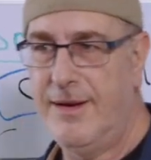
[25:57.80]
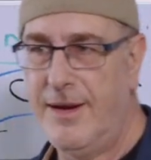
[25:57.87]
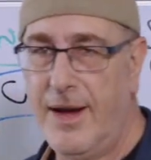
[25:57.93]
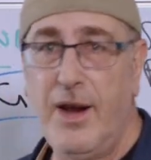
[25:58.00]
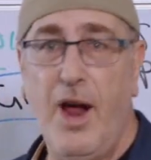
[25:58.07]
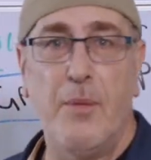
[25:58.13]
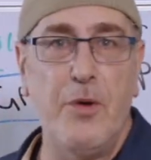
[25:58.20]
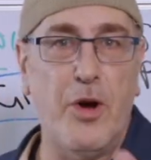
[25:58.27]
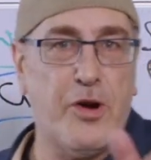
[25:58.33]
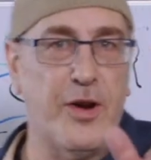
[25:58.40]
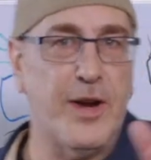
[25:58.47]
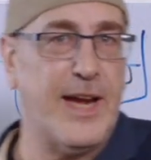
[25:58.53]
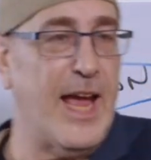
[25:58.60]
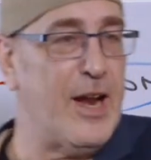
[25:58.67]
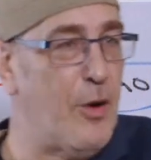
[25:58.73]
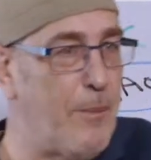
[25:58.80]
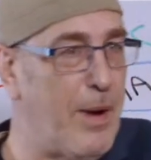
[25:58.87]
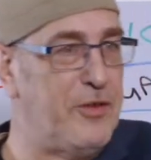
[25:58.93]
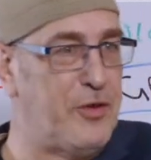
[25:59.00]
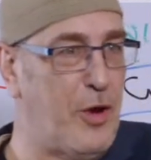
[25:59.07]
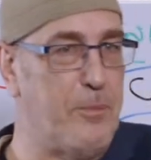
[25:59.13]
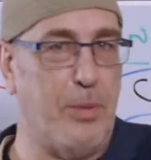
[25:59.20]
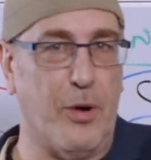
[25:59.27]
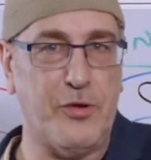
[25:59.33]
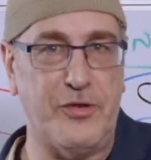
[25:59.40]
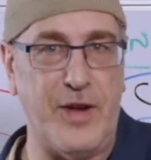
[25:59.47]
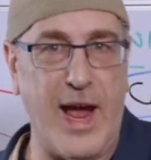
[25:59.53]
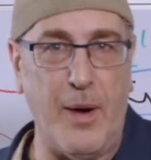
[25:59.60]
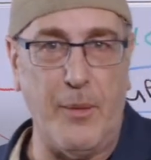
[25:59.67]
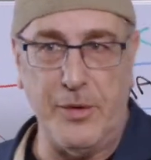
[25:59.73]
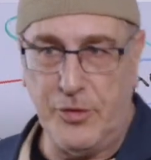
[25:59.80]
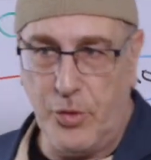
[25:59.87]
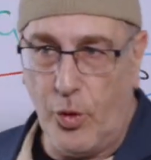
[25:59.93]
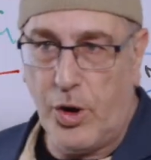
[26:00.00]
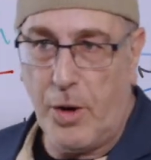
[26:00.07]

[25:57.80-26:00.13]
And I'm not going to get on my soapbox now and talk